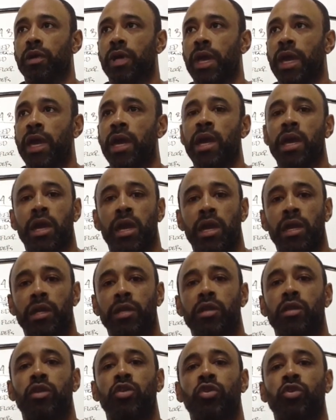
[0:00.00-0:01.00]
and
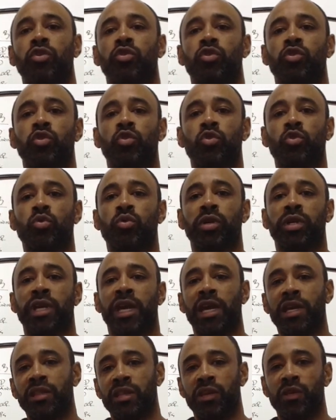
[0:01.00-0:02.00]
you
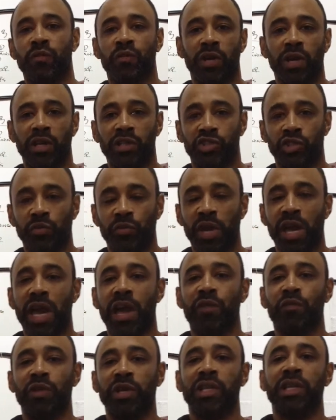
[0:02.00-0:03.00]
gain the advantage of
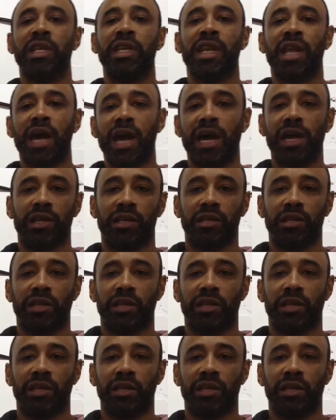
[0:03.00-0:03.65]
having not